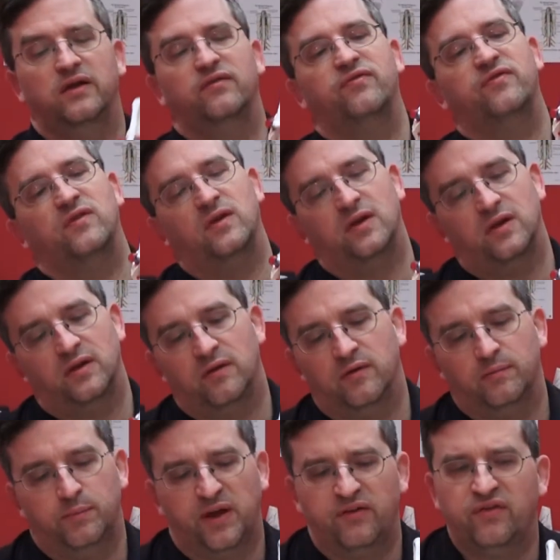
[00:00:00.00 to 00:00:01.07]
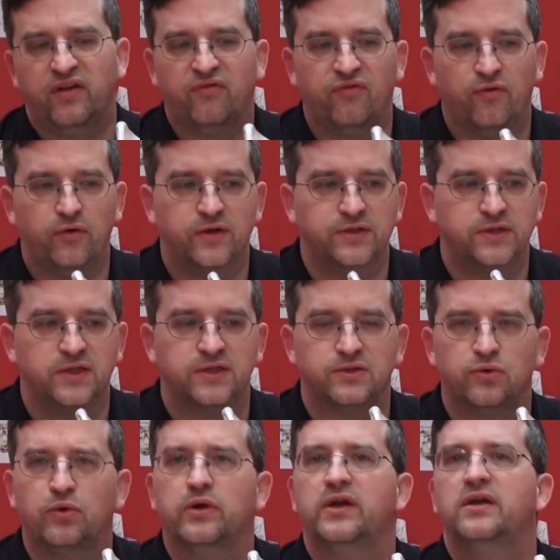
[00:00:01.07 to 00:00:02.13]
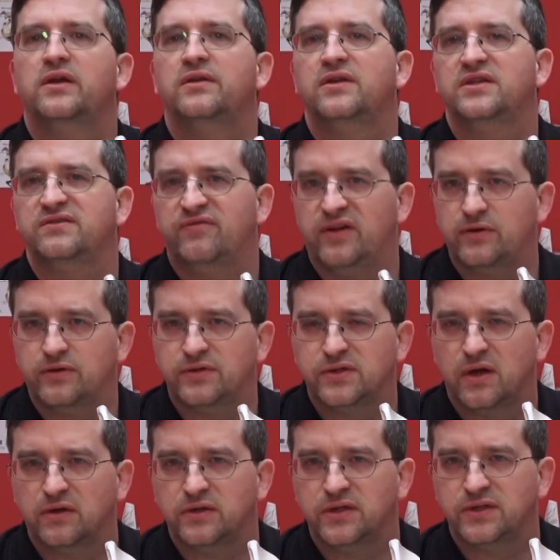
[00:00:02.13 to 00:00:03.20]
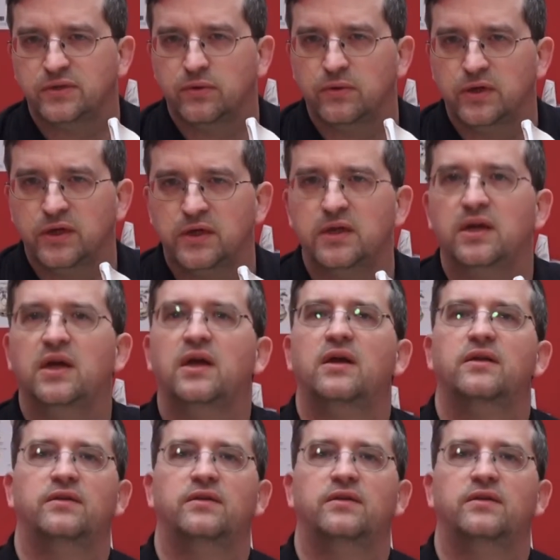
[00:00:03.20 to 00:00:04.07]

If the pelvic floor is distorted and the sphincters are distorted,